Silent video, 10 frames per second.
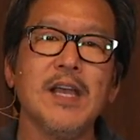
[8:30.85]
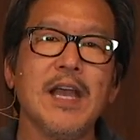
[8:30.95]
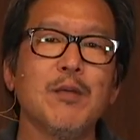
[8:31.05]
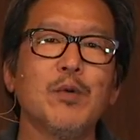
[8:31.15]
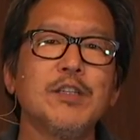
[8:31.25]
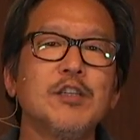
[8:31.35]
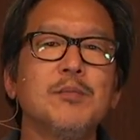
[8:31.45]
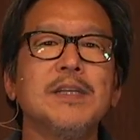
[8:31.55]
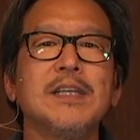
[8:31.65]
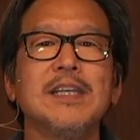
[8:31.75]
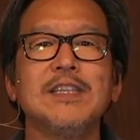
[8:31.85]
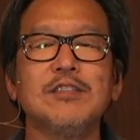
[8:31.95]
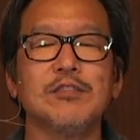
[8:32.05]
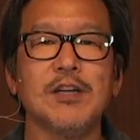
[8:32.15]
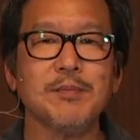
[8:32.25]
And when you're being
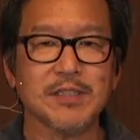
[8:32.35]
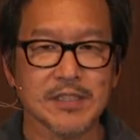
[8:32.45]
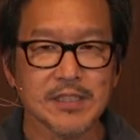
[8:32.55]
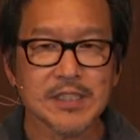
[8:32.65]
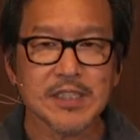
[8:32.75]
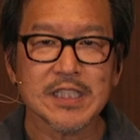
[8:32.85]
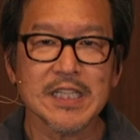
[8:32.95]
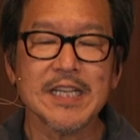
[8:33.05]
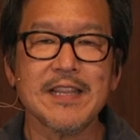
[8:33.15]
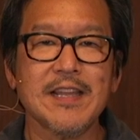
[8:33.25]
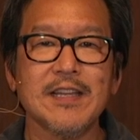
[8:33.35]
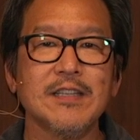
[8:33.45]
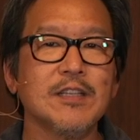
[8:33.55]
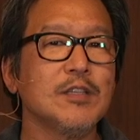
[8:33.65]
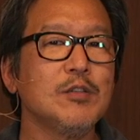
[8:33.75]
interrupted,
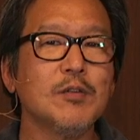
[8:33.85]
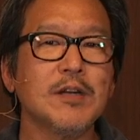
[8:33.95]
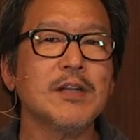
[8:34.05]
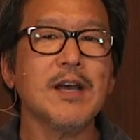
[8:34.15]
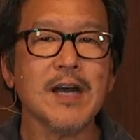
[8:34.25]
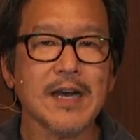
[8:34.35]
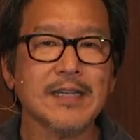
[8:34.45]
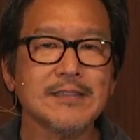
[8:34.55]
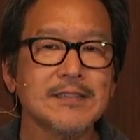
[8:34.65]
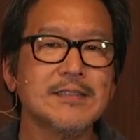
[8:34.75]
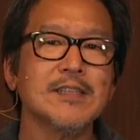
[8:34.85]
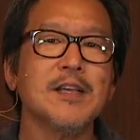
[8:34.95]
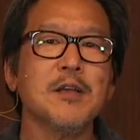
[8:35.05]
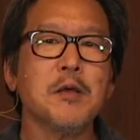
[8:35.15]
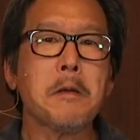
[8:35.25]
then you are not
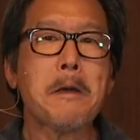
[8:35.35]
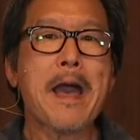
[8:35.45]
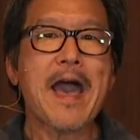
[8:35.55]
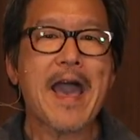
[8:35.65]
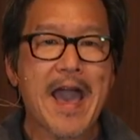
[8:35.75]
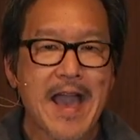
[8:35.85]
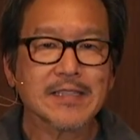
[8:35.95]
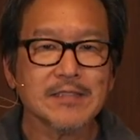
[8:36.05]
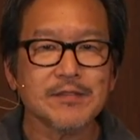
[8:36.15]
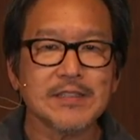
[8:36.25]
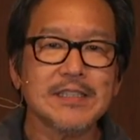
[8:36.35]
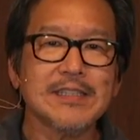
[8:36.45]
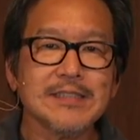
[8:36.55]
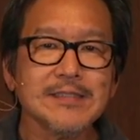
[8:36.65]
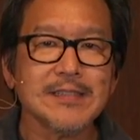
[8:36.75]
actively
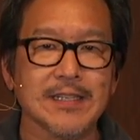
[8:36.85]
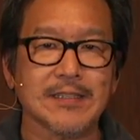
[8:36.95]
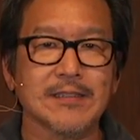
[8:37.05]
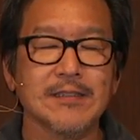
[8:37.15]
listening.